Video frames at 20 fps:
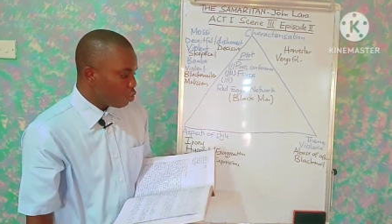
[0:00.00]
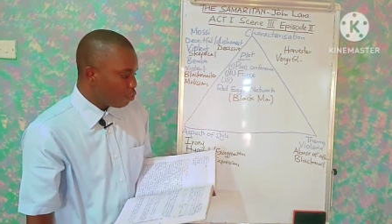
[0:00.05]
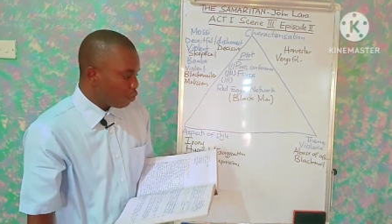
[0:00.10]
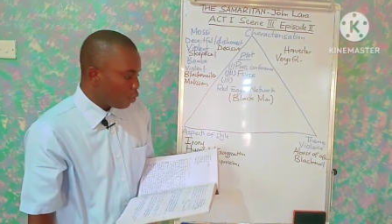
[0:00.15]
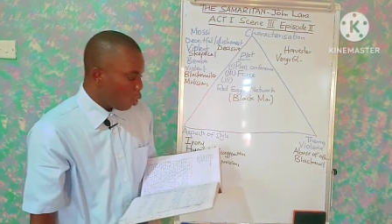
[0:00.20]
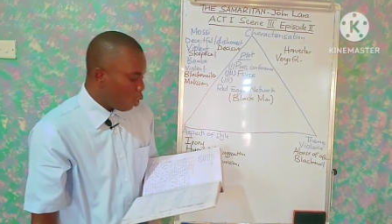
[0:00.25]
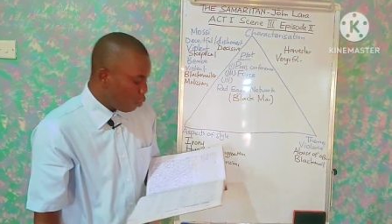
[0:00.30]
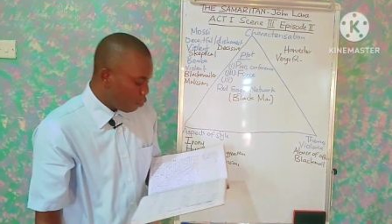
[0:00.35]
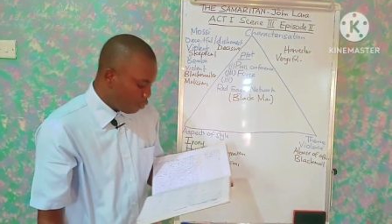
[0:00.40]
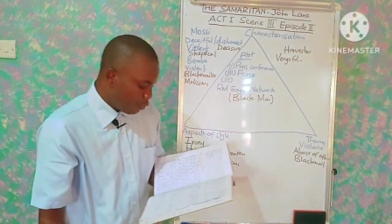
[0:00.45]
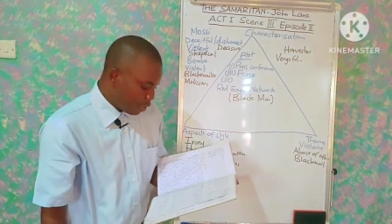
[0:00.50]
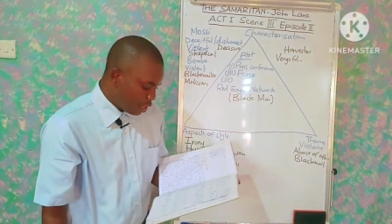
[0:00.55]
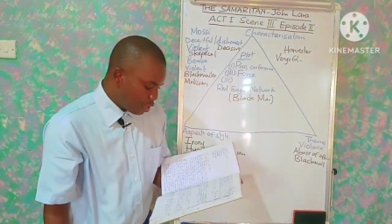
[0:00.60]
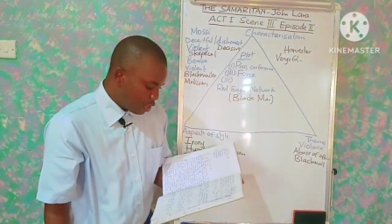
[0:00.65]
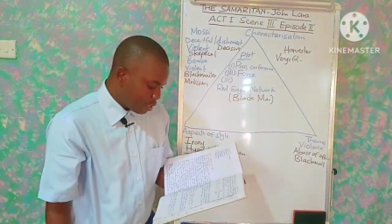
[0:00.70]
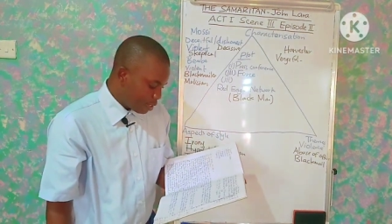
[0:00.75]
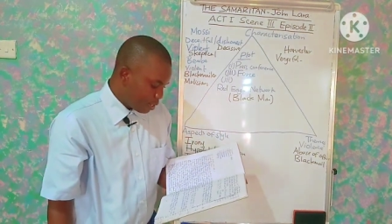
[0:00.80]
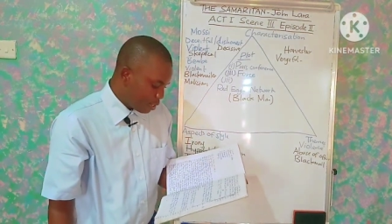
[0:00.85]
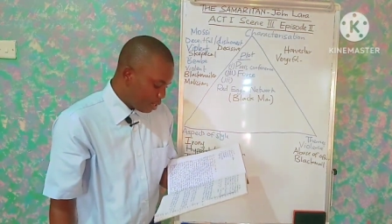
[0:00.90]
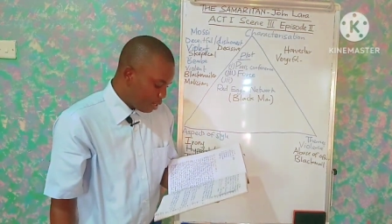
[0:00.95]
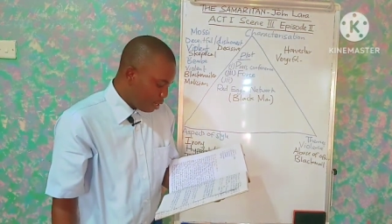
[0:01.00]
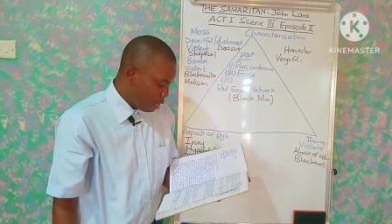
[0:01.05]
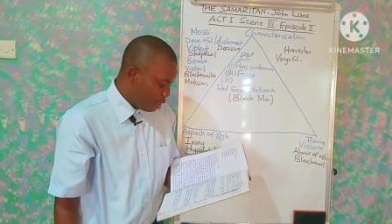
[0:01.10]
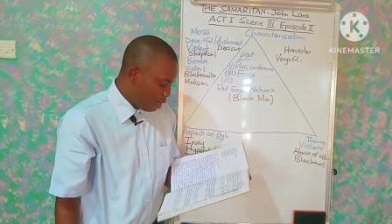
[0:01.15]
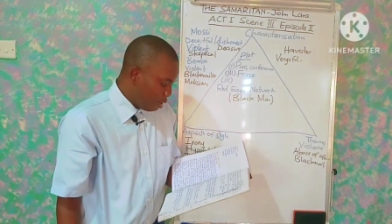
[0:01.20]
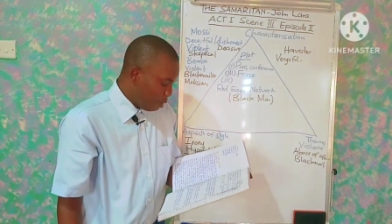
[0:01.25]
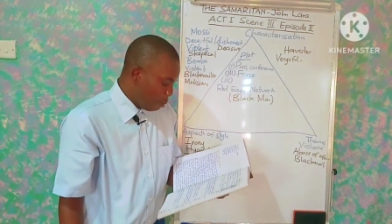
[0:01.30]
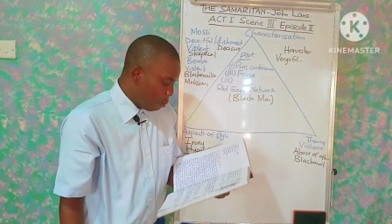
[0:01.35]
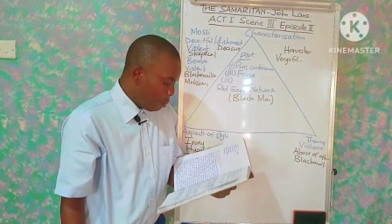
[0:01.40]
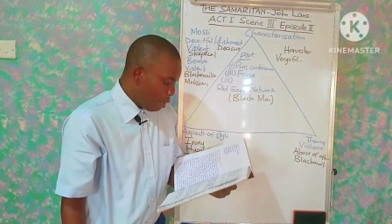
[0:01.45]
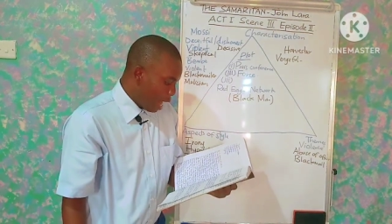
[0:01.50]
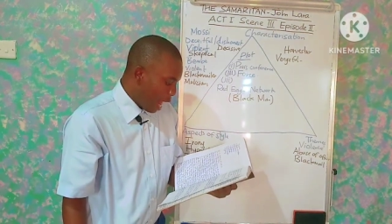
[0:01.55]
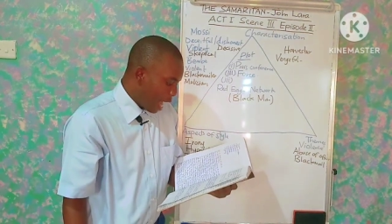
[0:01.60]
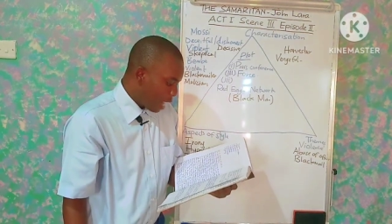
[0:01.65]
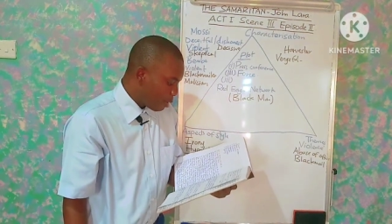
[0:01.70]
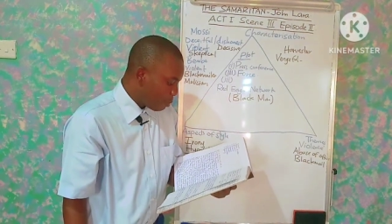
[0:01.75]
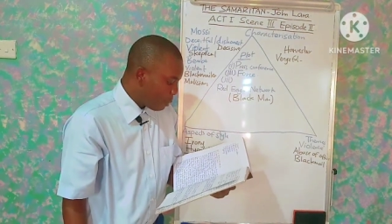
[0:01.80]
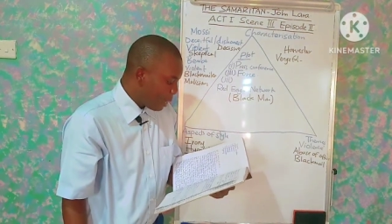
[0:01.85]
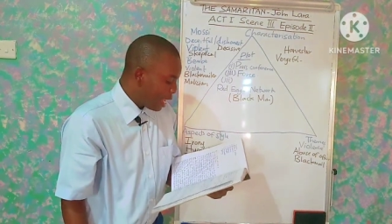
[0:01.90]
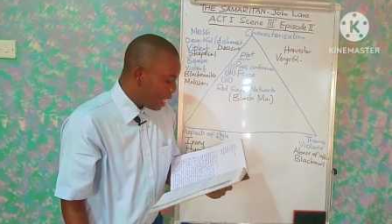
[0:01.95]
of office,
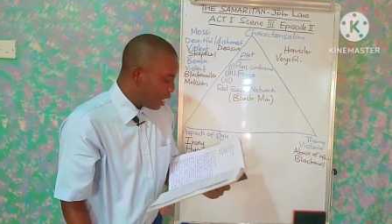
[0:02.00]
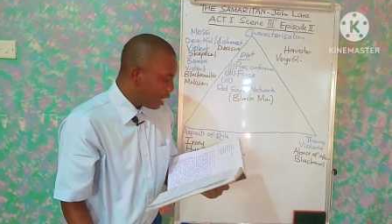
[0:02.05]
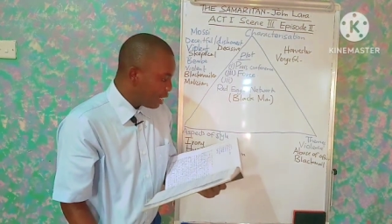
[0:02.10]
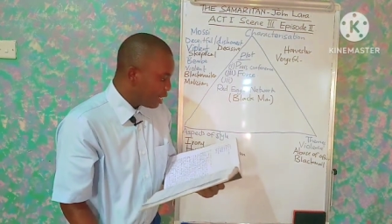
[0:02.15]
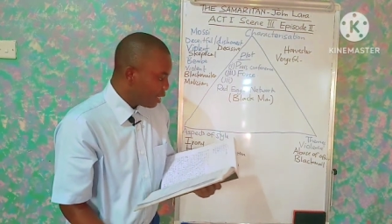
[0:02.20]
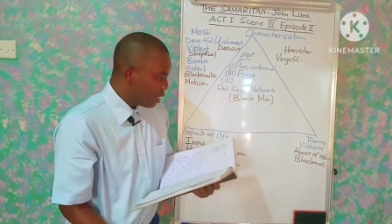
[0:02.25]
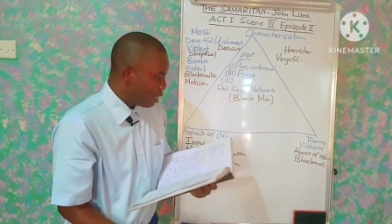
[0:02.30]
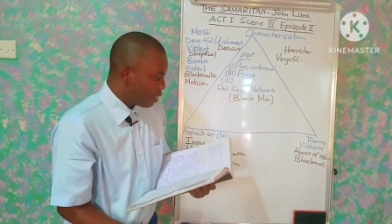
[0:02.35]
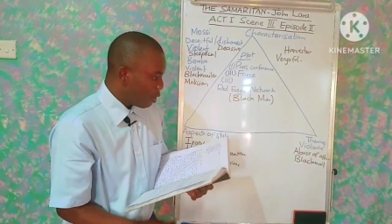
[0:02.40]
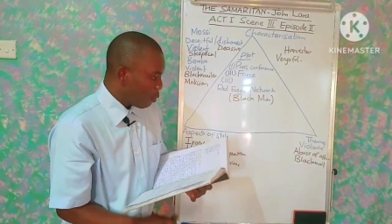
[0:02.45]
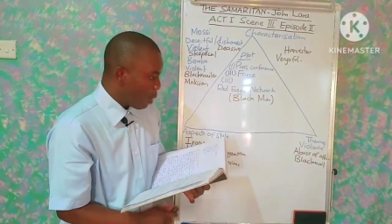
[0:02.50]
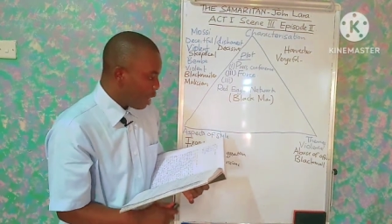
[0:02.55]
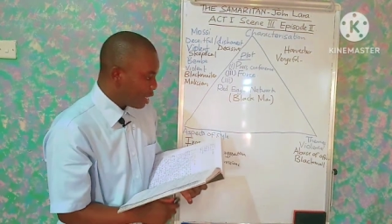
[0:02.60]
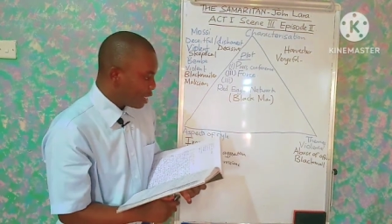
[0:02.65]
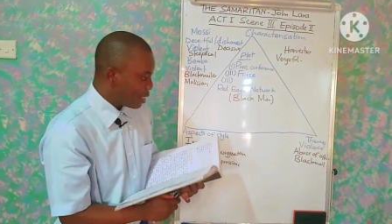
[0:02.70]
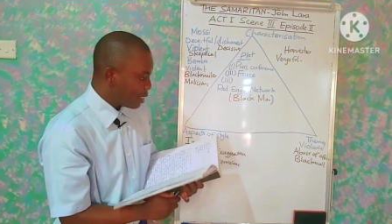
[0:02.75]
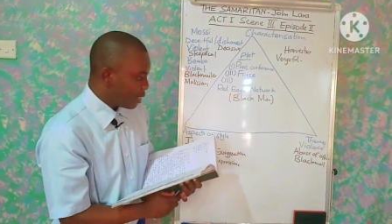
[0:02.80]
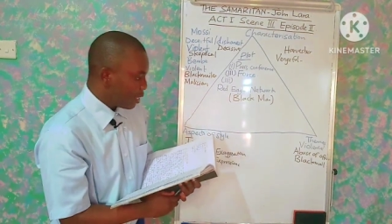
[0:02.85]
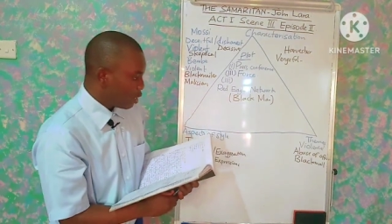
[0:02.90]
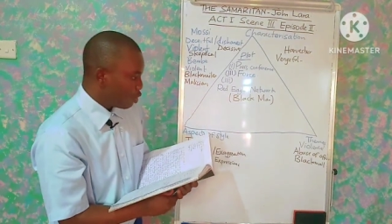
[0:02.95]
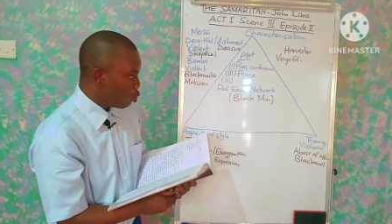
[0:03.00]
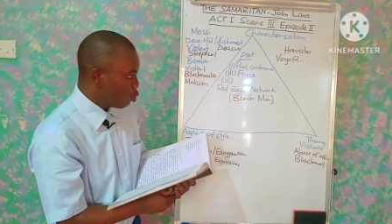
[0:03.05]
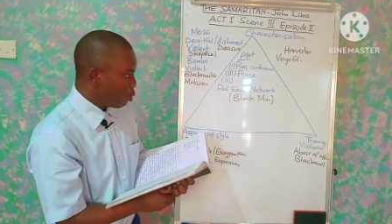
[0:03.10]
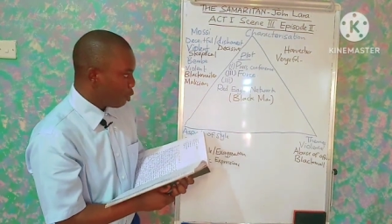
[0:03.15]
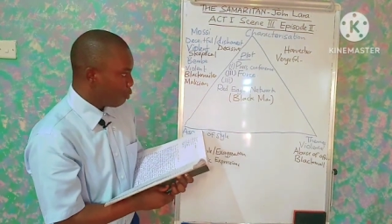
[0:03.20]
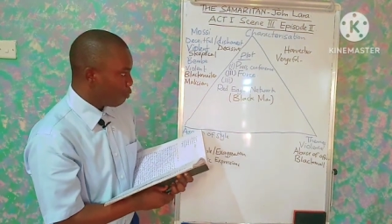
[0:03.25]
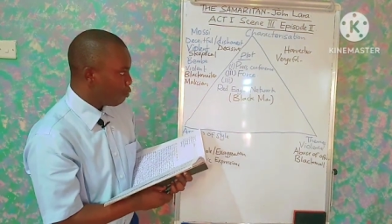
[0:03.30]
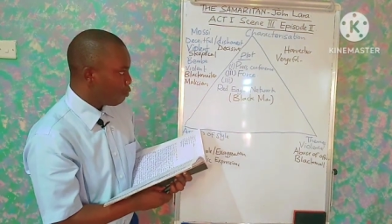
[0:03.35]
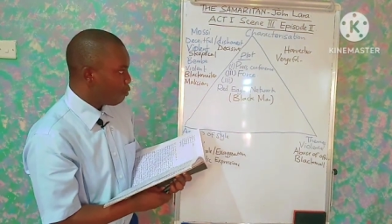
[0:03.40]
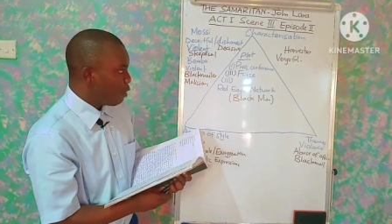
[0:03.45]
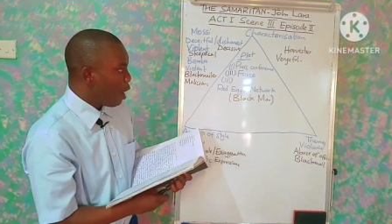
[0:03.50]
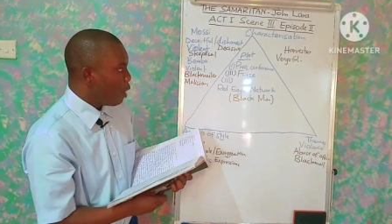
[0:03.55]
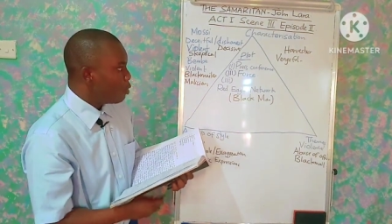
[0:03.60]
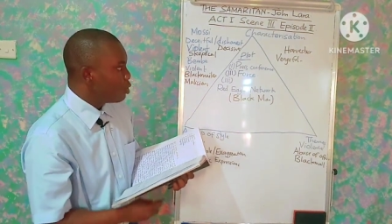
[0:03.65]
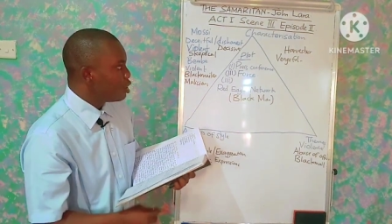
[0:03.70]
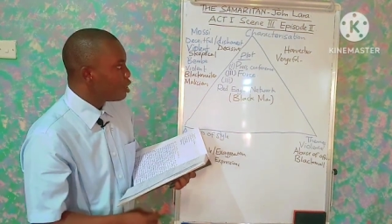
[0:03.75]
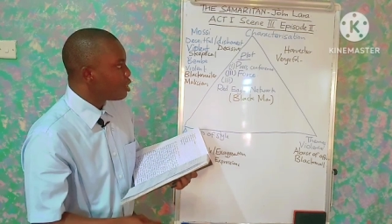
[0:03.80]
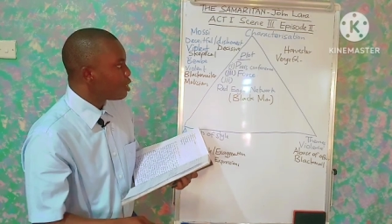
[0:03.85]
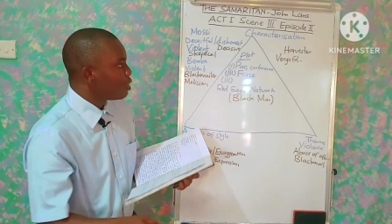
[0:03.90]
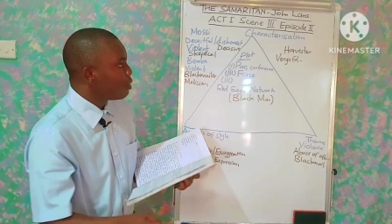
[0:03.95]
blackmail, the ones that we
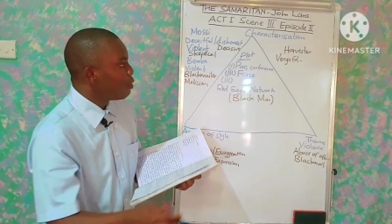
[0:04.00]
found.